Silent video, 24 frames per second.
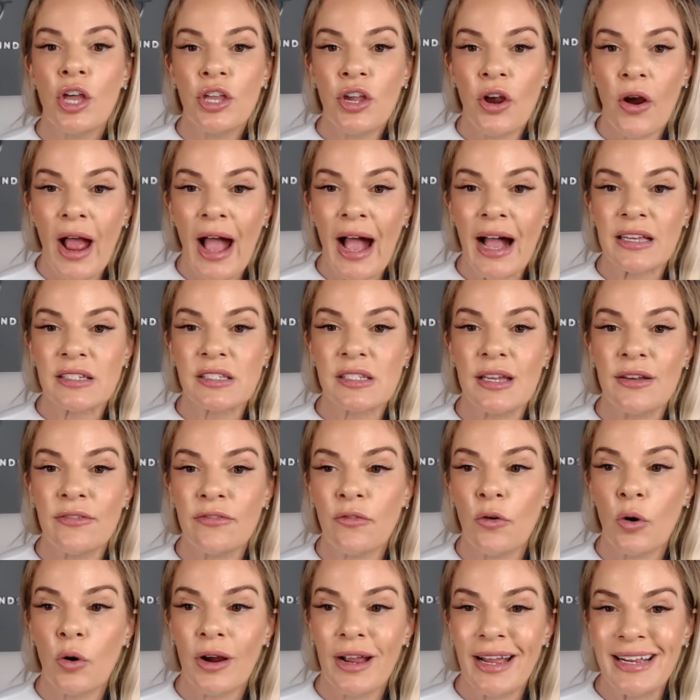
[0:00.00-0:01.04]
You're asking
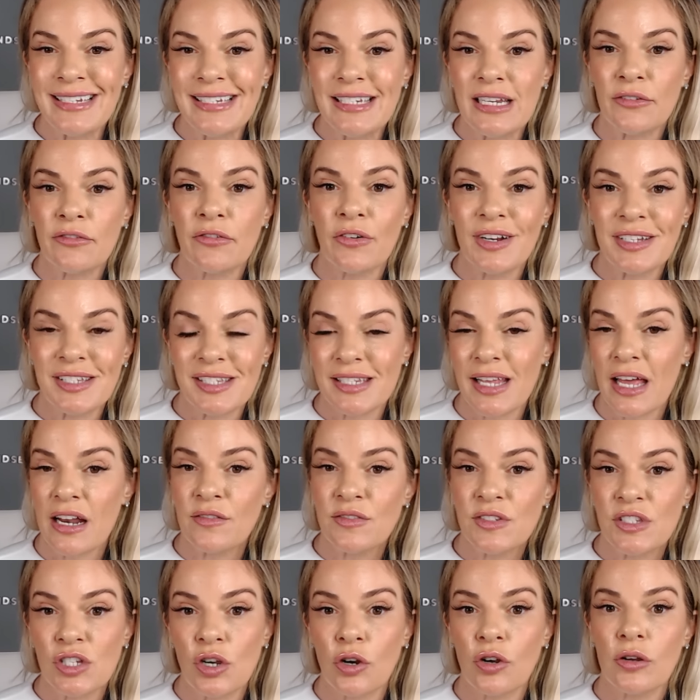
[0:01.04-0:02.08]
for a different set
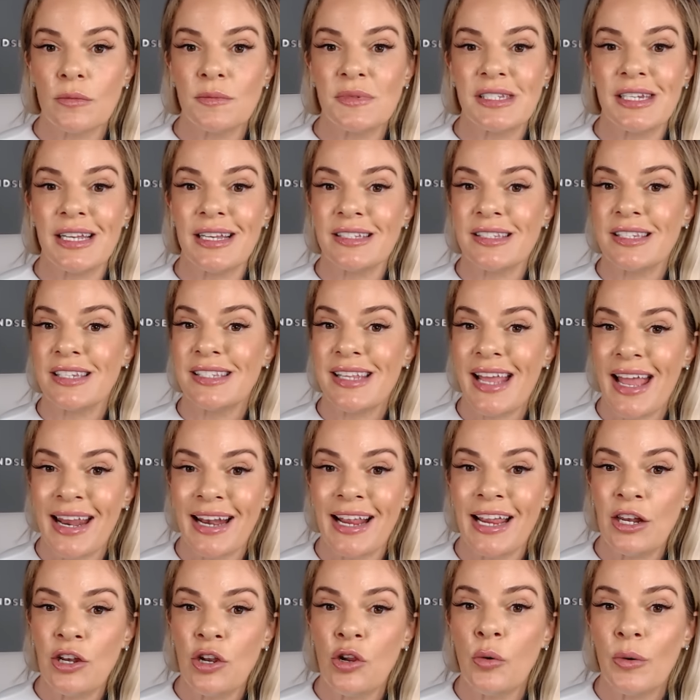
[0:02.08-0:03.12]
of circumstances and
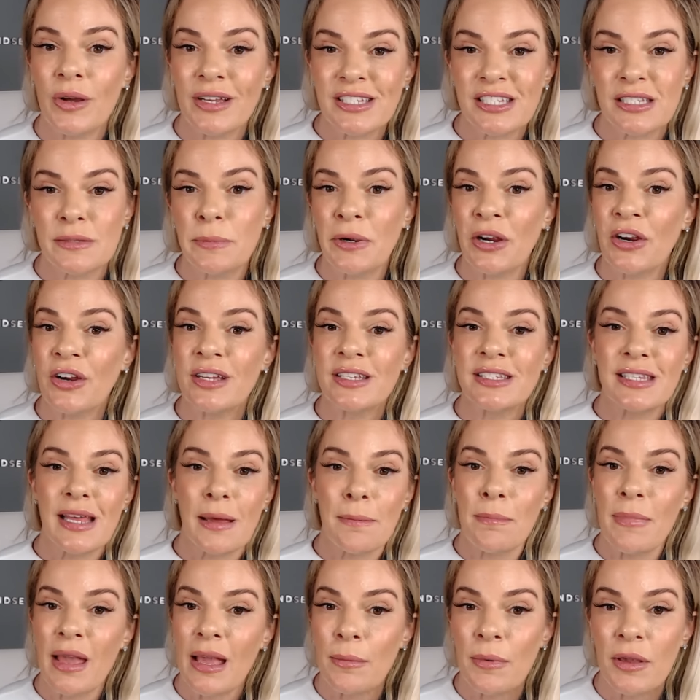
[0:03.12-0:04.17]
a new experience
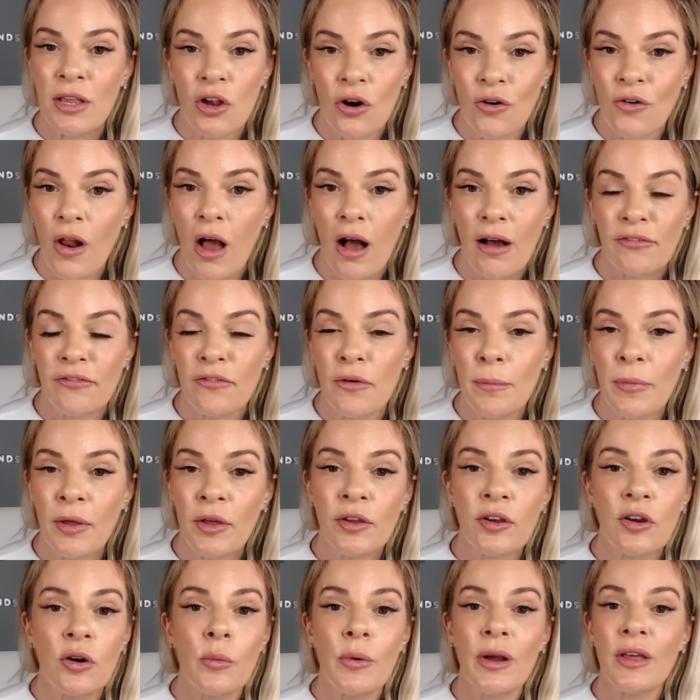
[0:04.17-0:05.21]
that maybe you're not
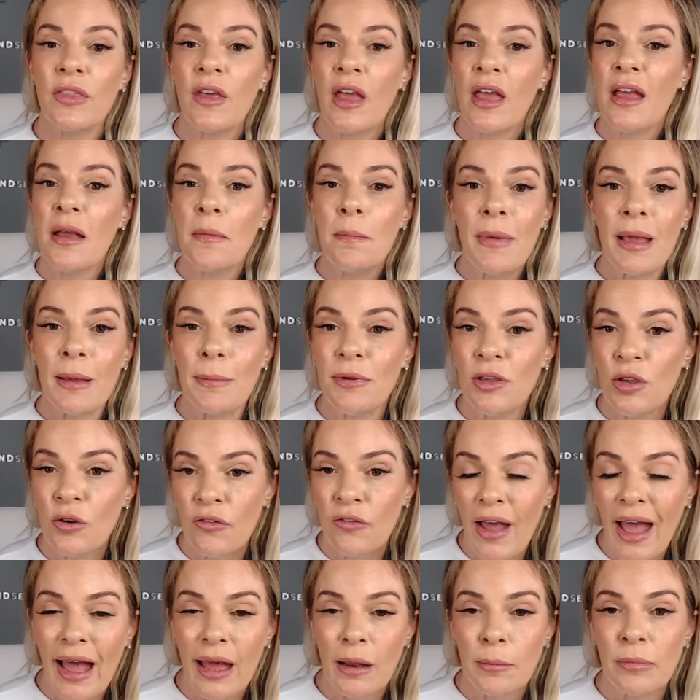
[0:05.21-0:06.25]
familiar with, maybe
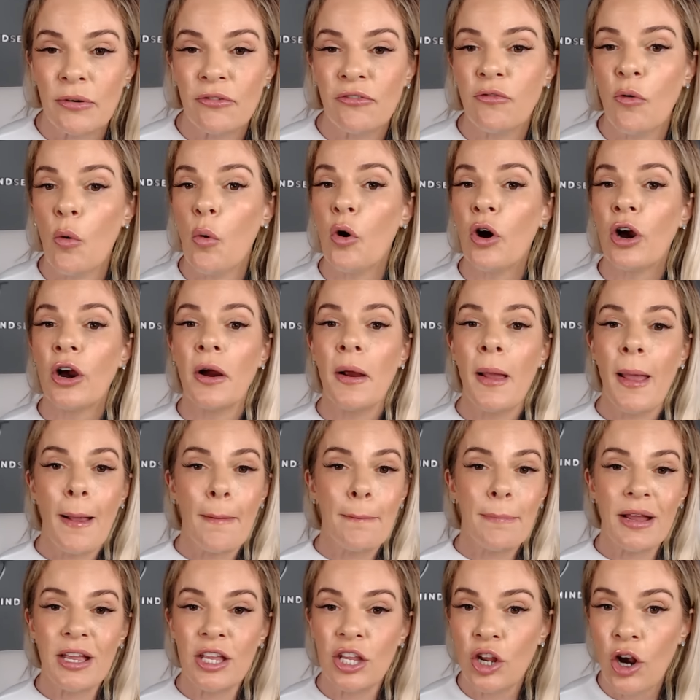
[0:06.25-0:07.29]
you've had before,
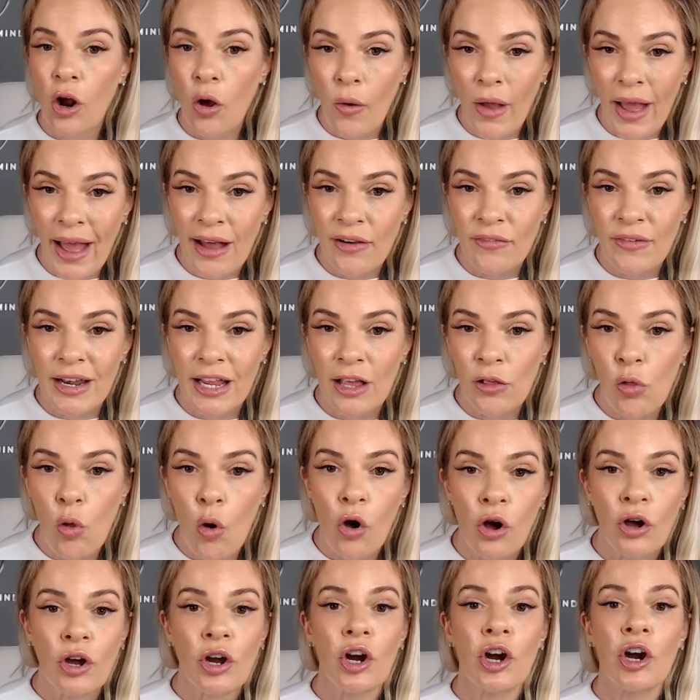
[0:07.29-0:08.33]
but you don't have any
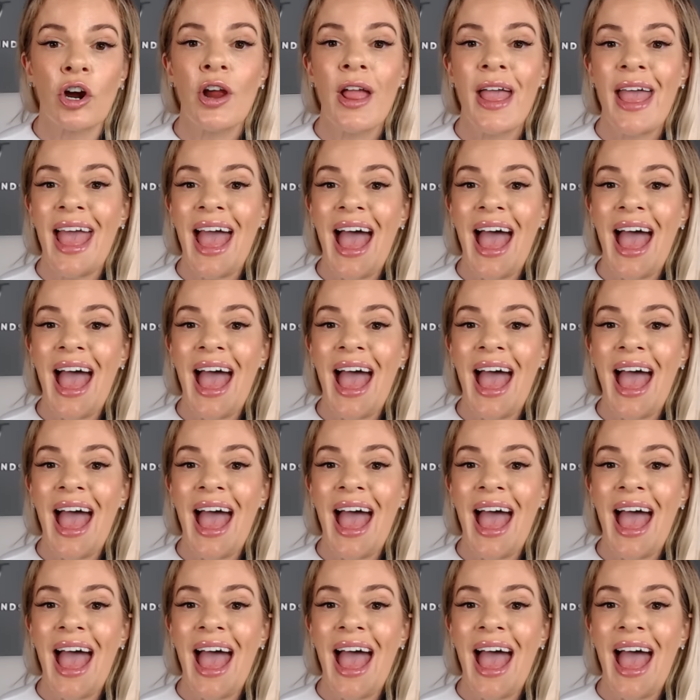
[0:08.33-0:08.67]
longer,